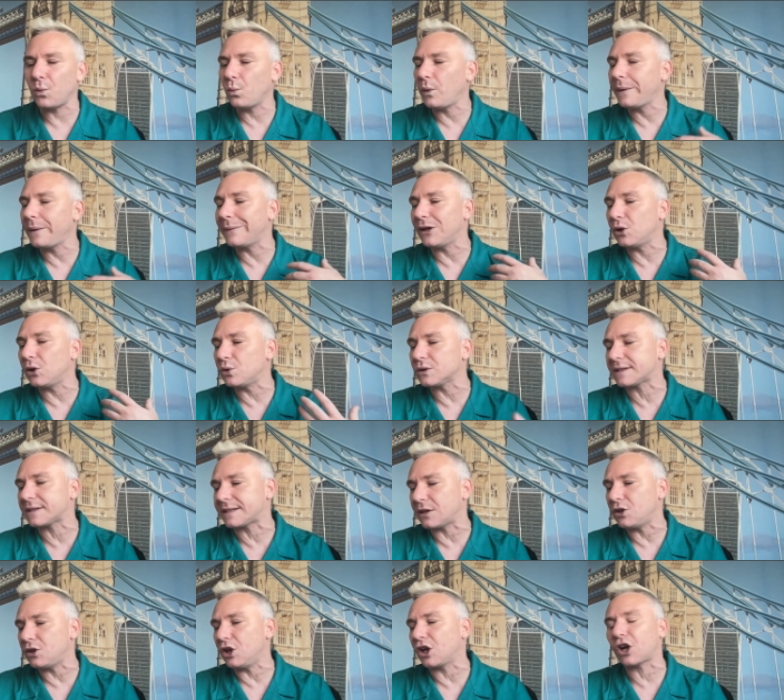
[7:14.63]
we will
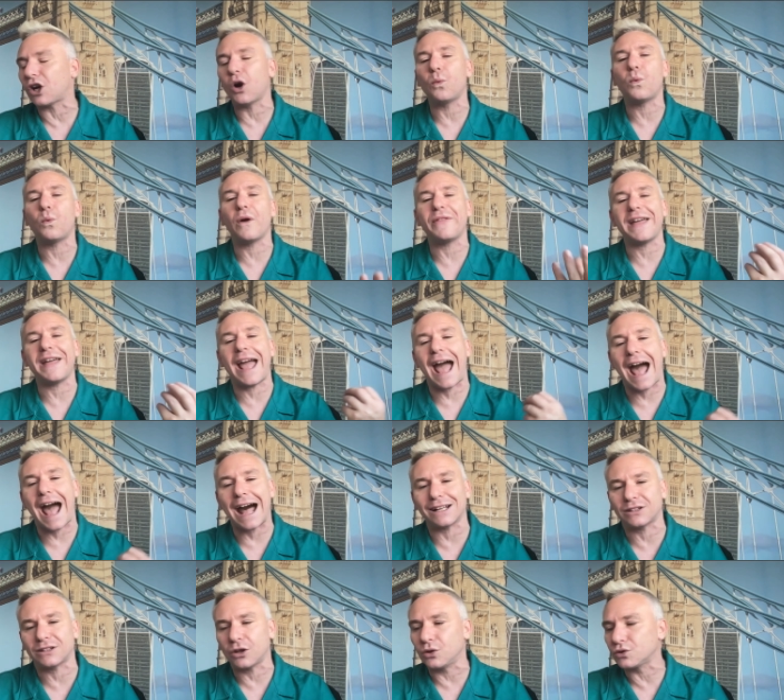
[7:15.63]
also look at what the
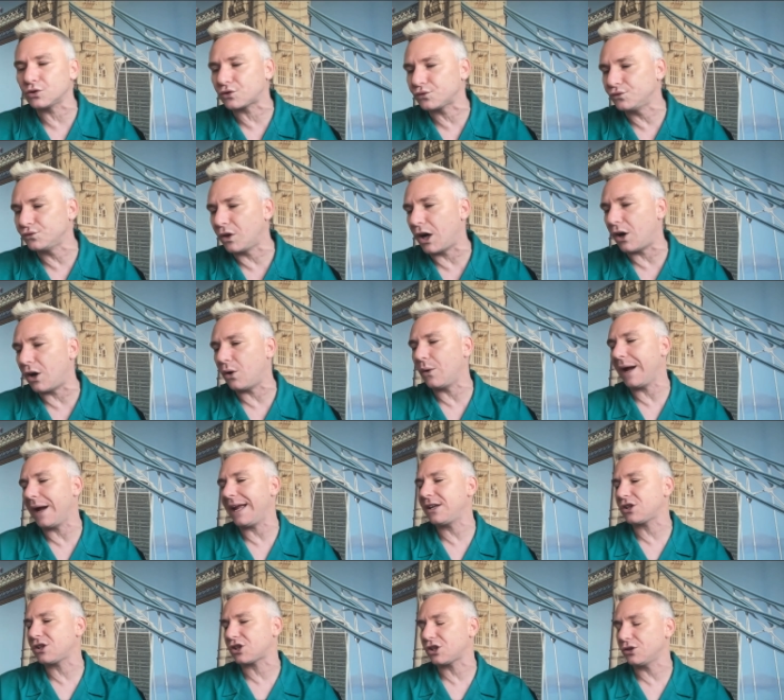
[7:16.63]
adult's role
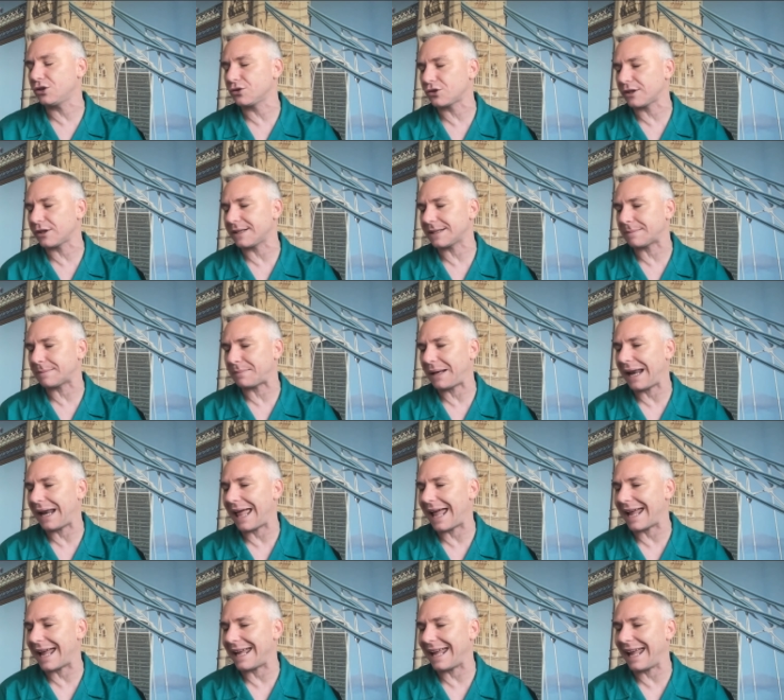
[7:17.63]
in children's
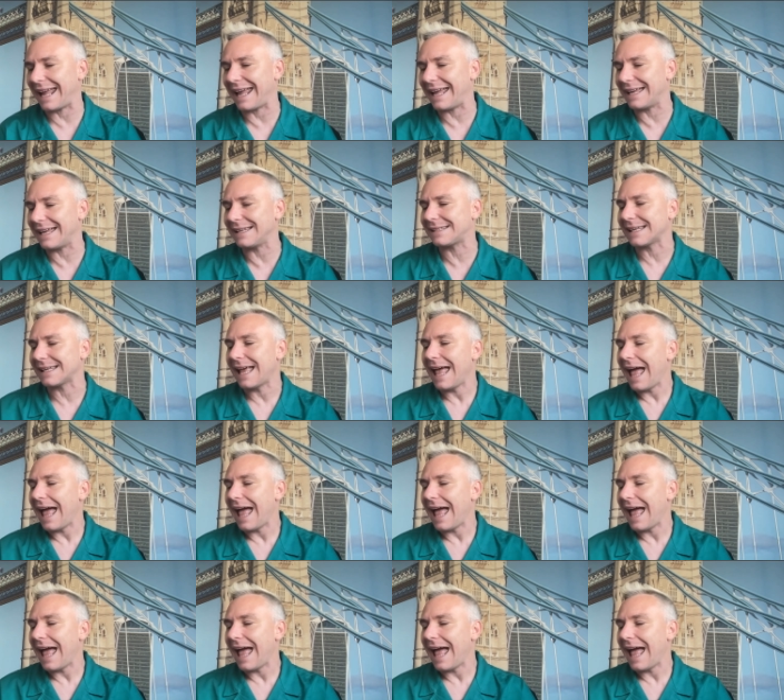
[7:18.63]
play is.